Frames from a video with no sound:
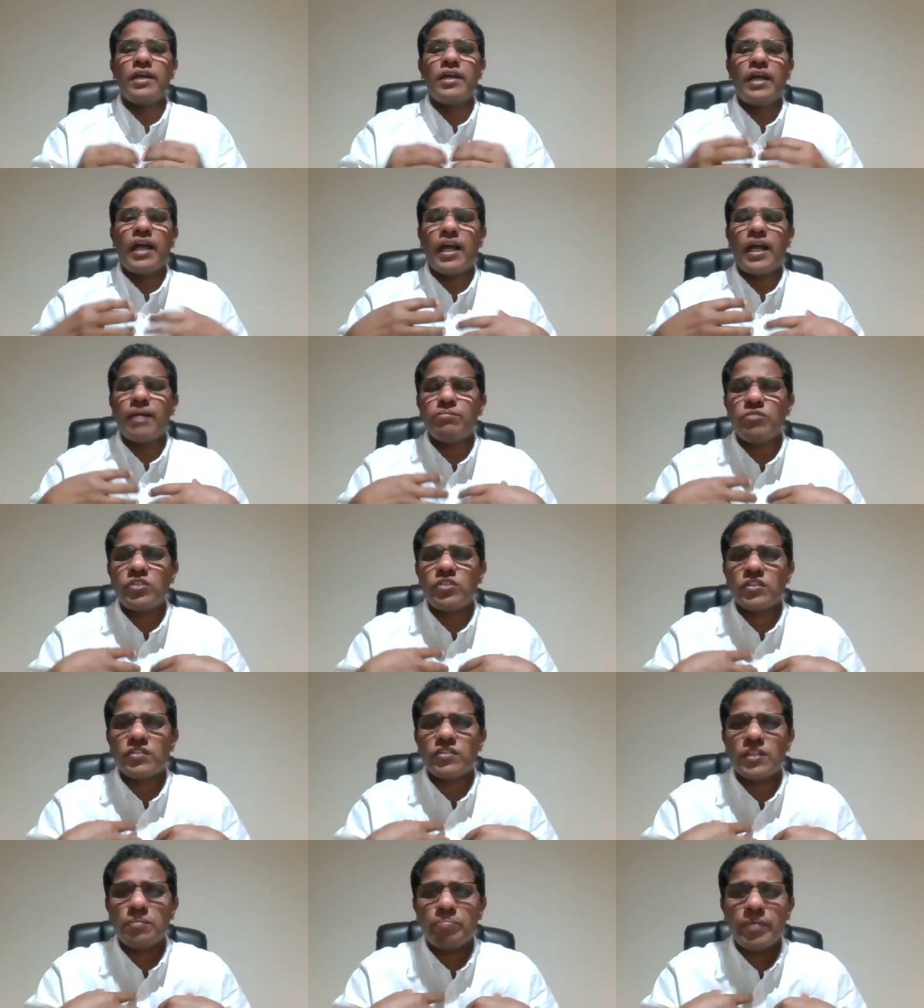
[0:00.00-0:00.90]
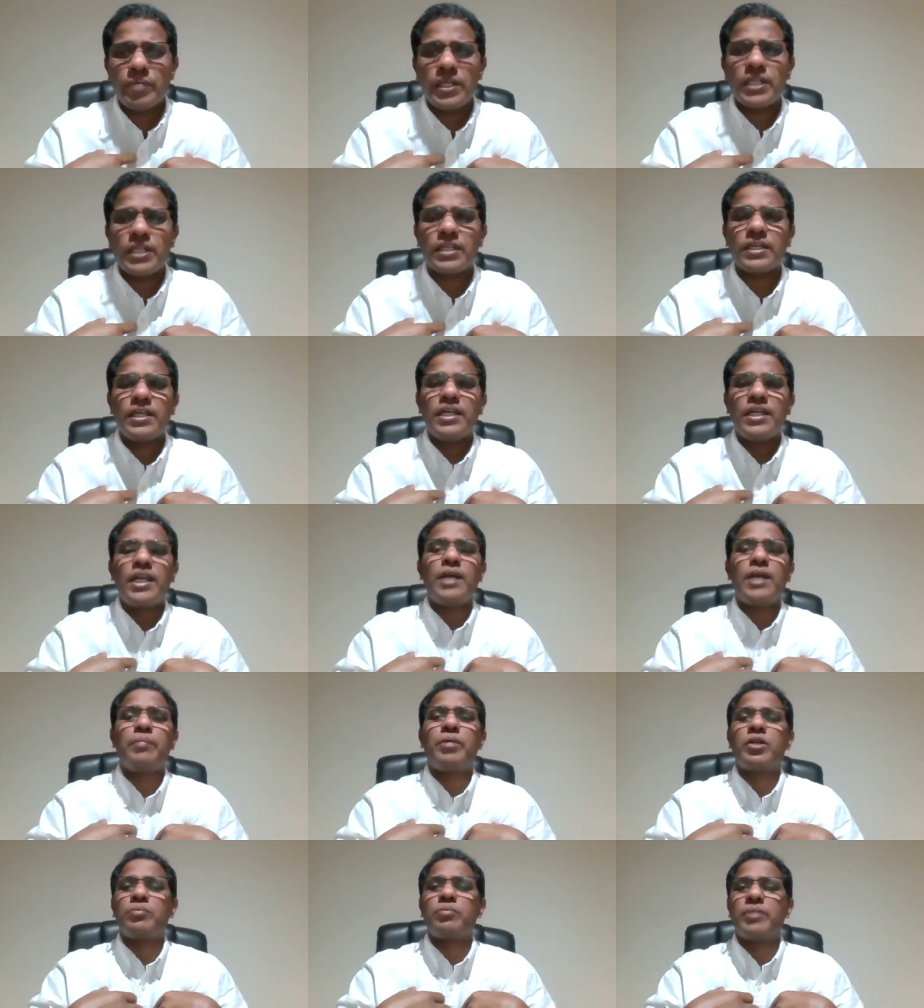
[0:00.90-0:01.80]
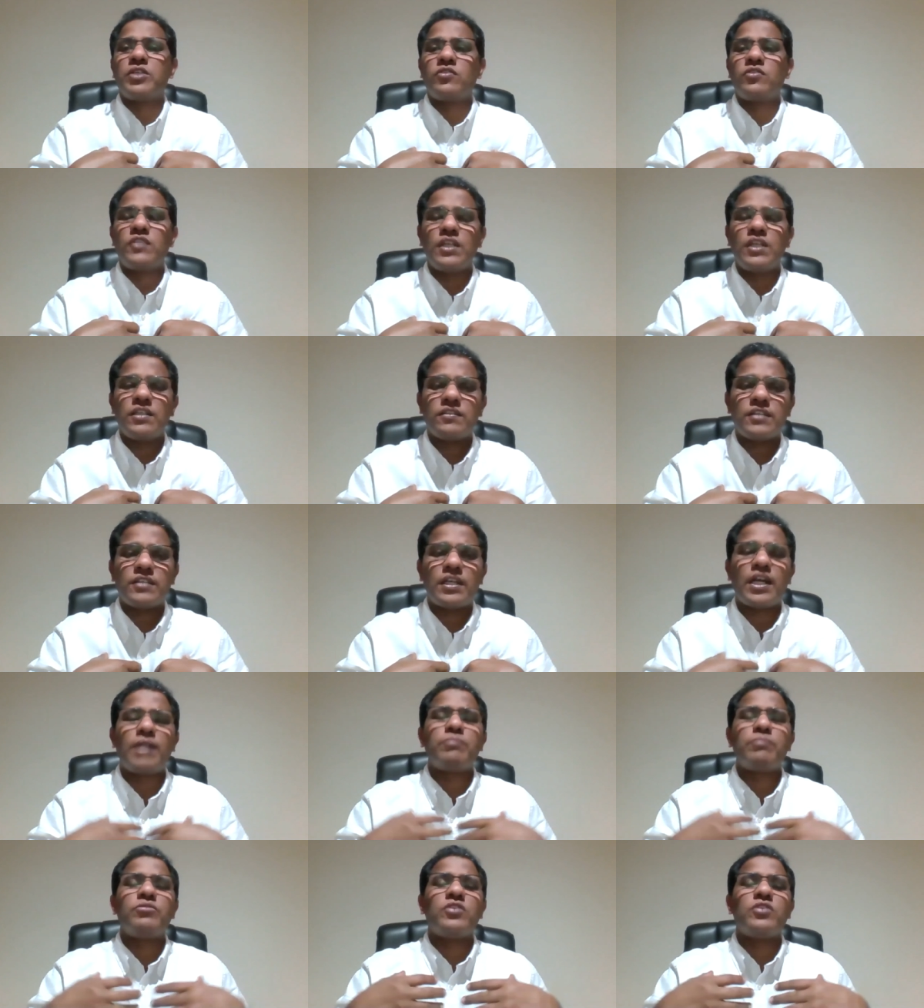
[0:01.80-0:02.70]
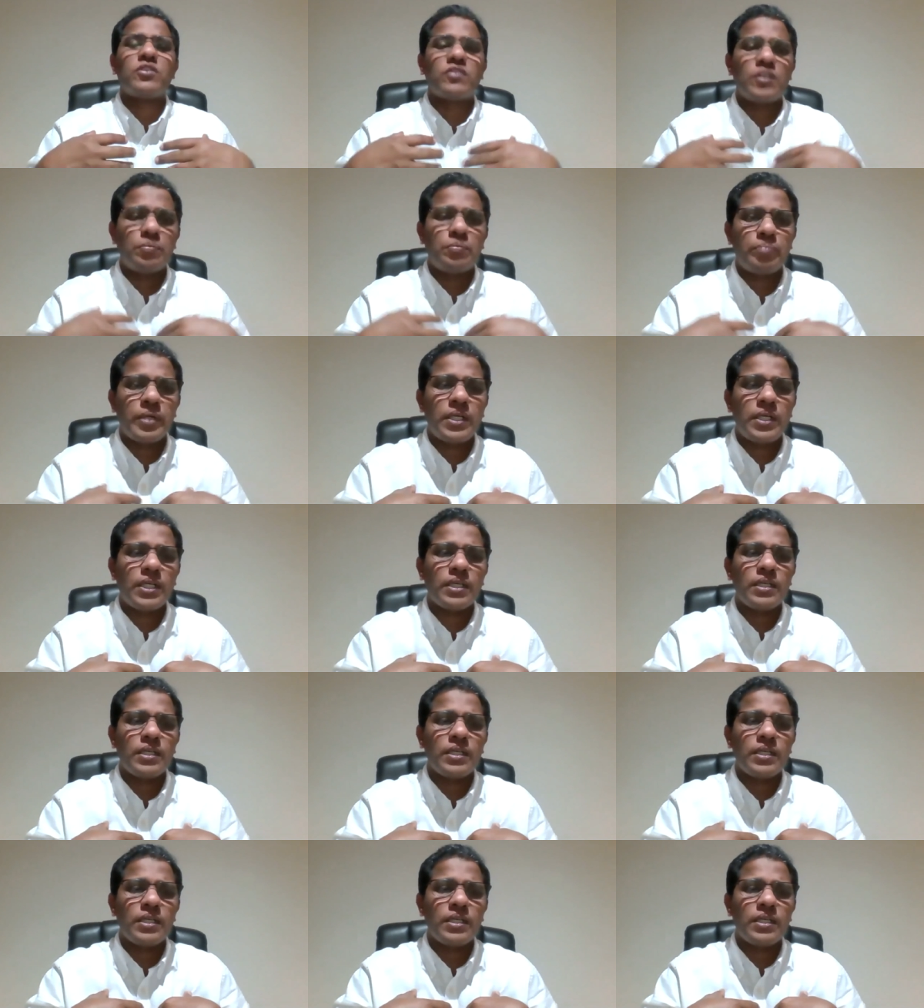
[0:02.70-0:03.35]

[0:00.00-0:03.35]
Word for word: I'm just repenting about my sins and I'm just repenting